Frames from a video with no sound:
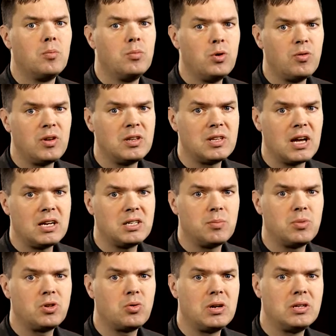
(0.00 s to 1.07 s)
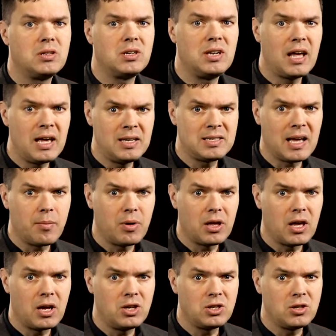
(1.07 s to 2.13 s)
moving data between today's
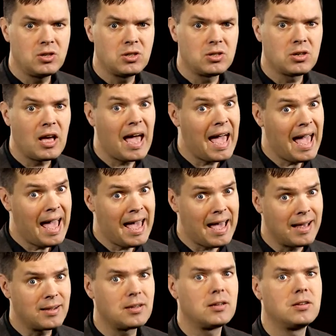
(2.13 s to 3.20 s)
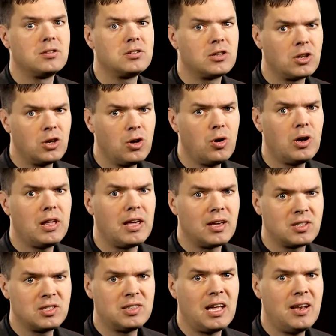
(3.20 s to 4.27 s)
applications and securely
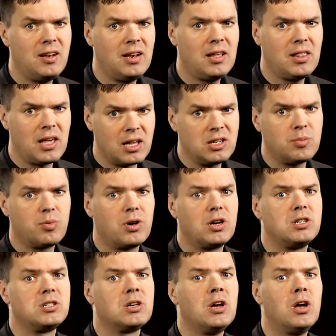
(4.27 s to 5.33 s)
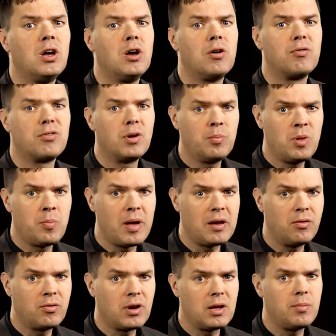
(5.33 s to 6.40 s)
extending the enterprise from the
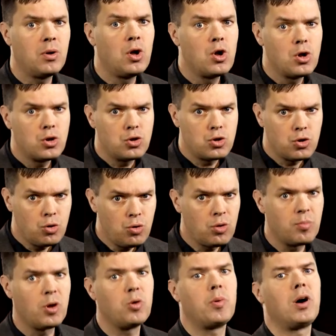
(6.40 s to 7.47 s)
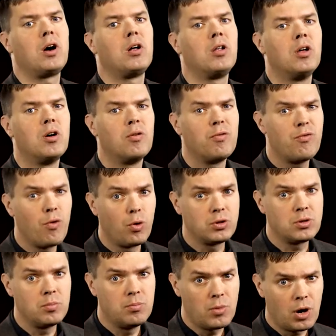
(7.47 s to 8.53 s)
mainframe to the mobile for
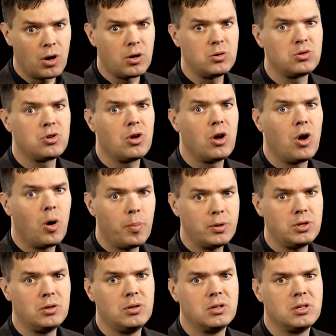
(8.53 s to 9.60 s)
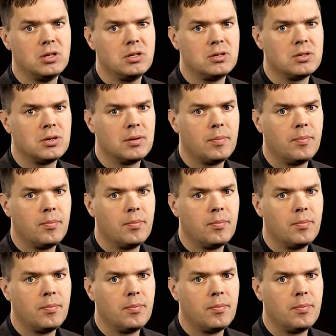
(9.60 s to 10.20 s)
tomorrow's opportunities.